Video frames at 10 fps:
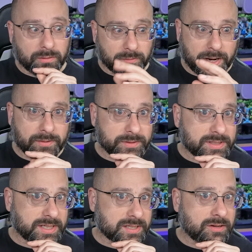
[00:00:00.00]
around
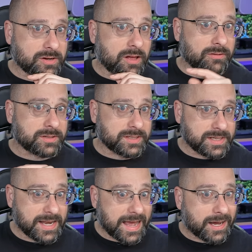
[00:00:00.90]
$600
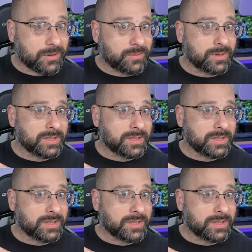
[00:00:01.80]
now.